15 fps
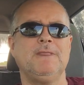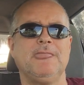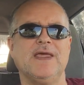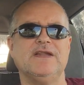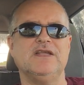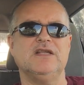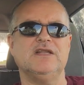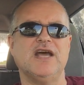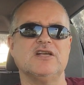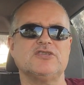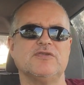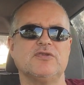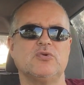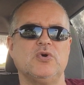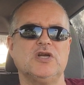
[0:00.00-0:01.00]
and then ask
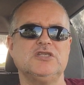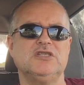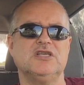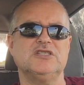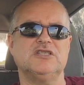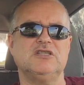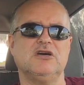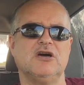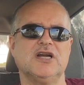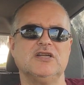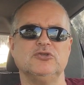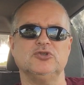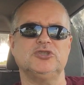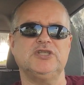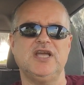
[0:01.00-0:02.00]
yourself the question: does the dog
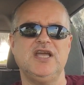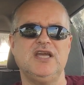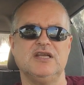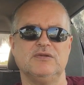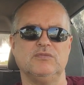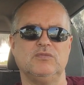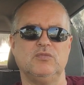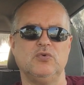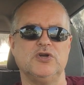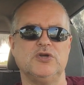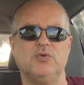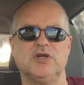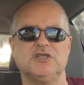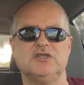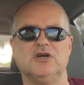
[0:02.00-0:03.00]
understand where you
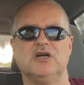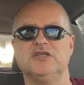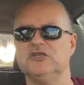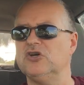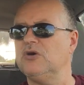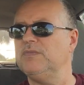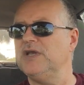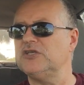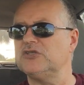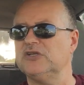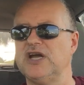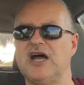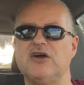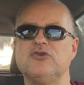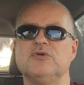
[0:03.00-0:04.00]
want the dog to go based on
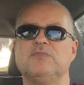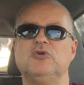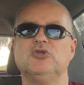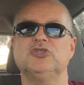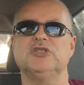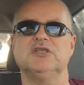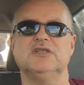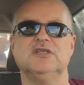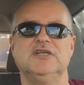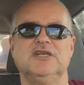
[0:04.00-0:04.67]
how you're pushing?